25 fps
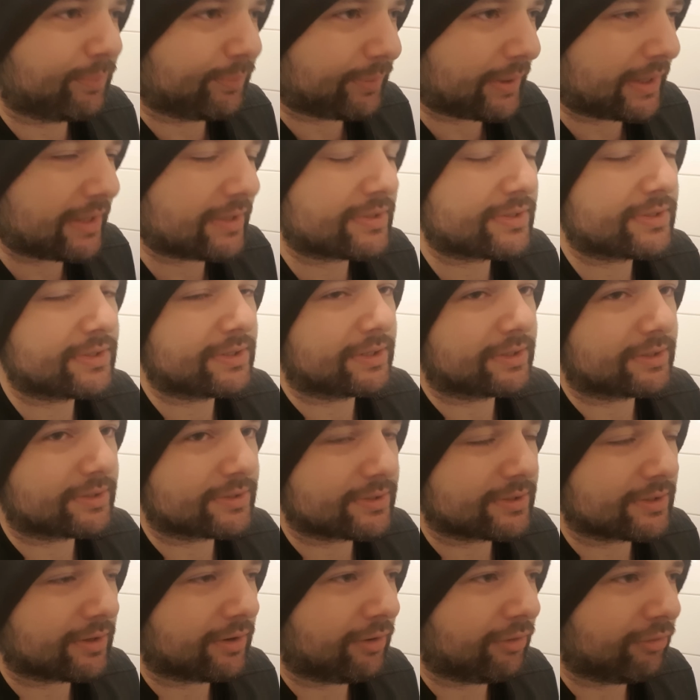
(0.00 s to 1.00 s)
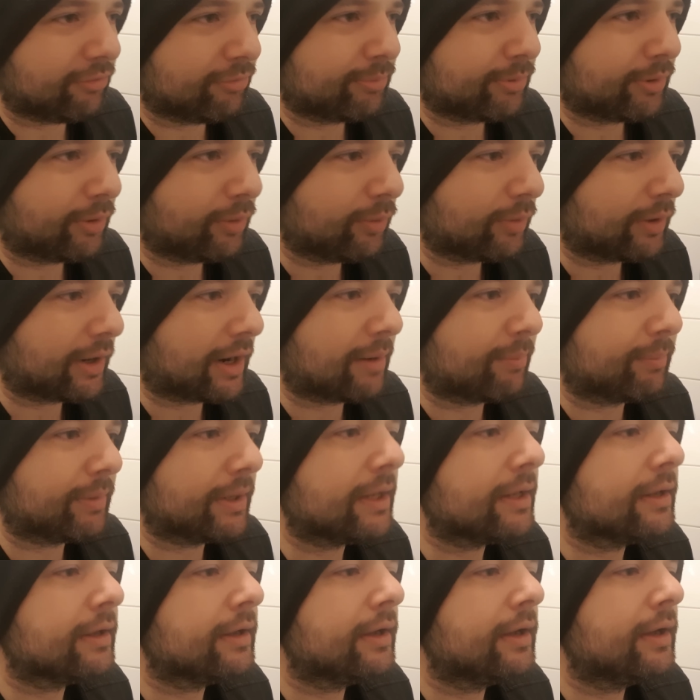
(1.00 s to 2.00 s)
basics of
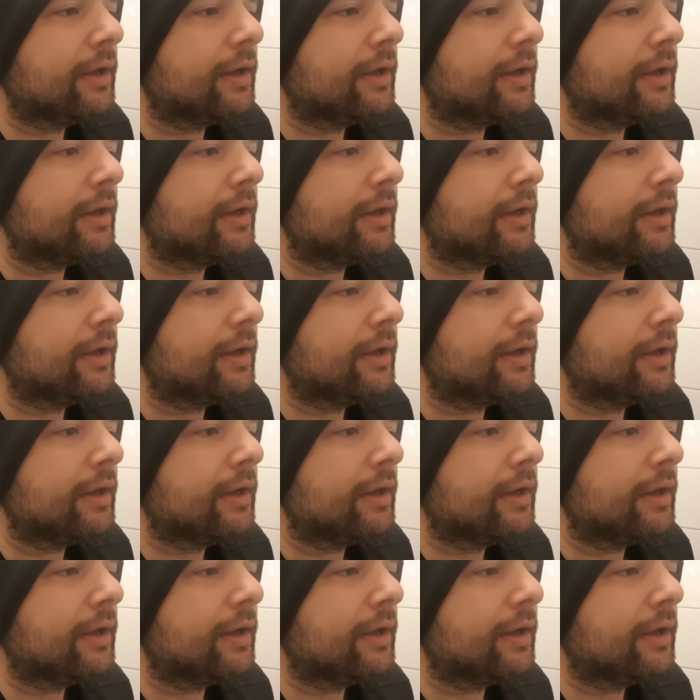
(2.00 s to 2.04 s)
programming.